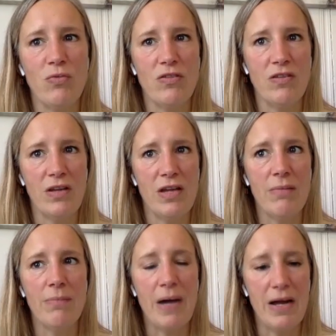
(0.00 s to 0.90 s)

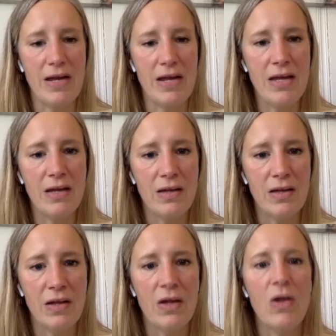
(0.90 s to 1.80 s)
resilient body
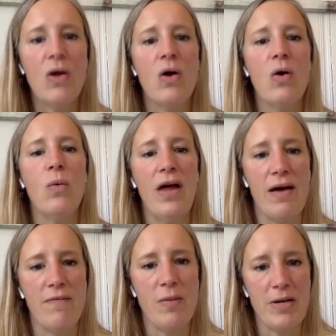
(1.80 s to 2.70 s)
will
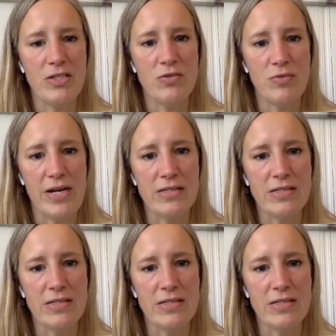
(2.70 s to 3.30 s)
have the best race.